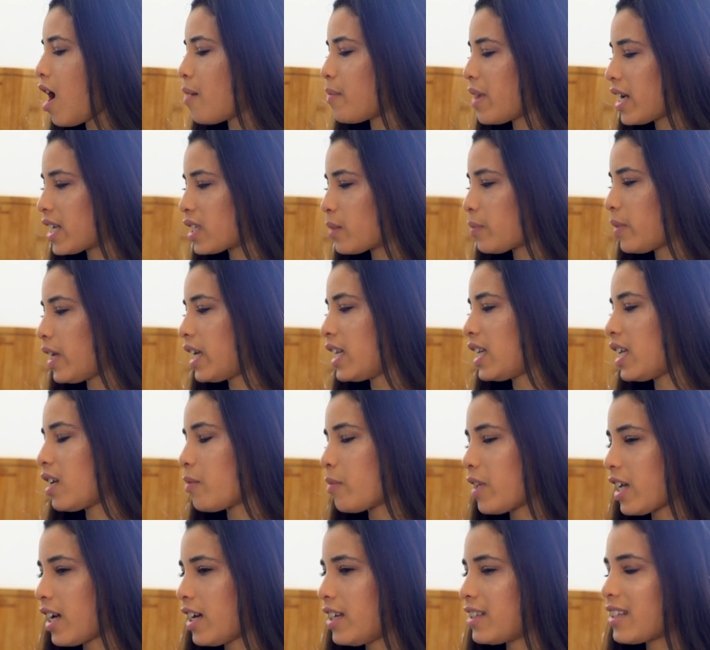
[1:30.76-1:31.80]
explaining,
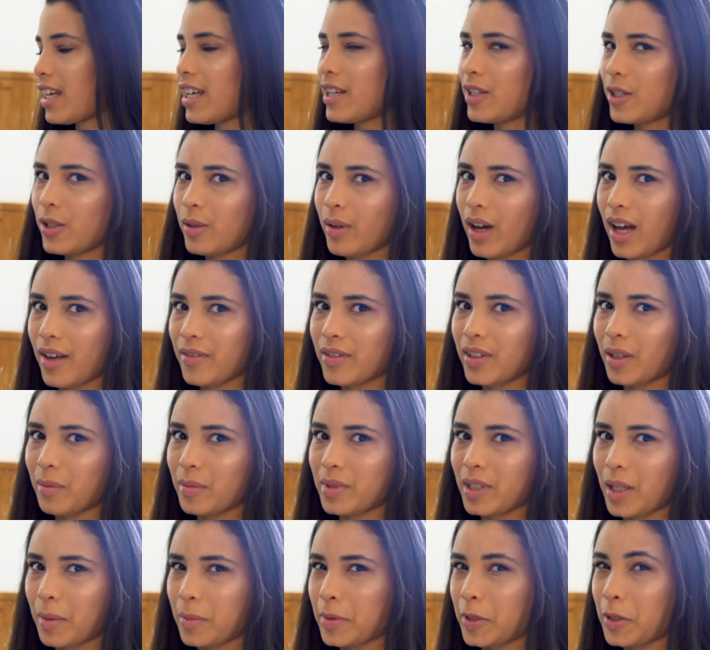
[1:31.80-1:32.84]
because I do have some
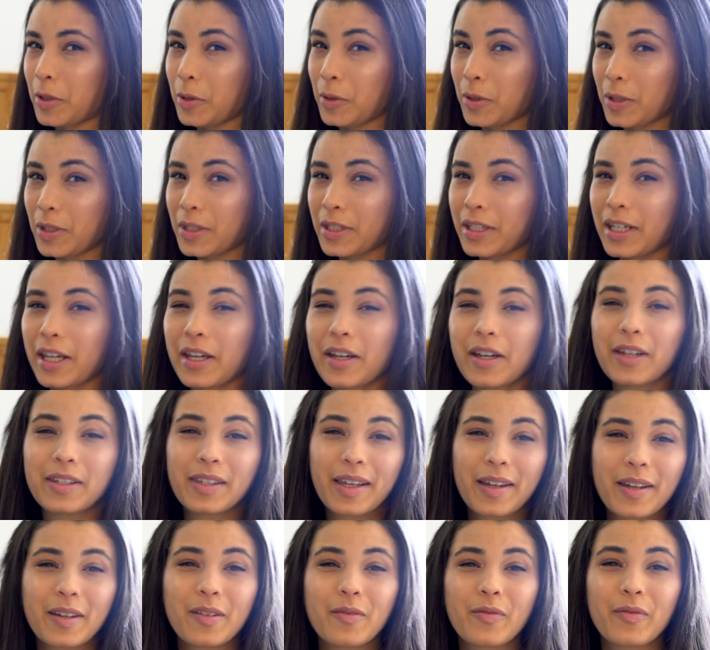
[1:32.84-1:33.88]
substitutions because
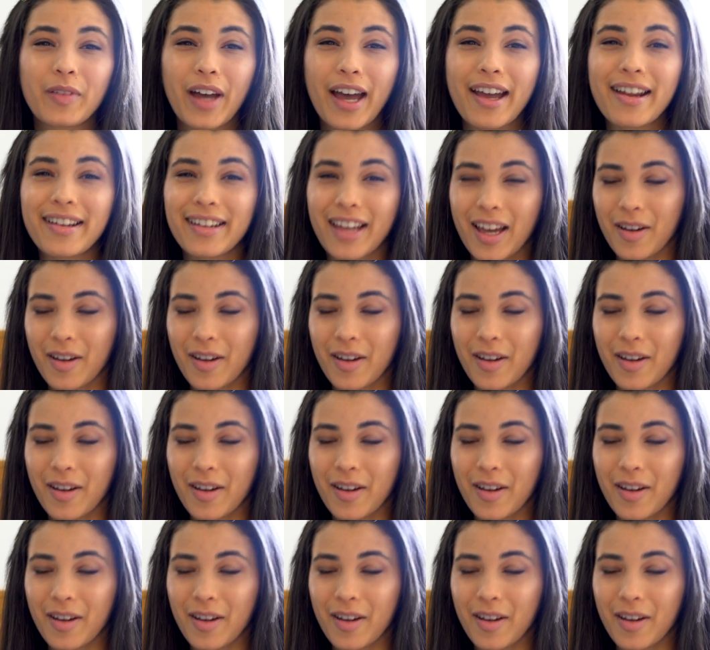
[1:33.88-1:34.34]
I couldn't find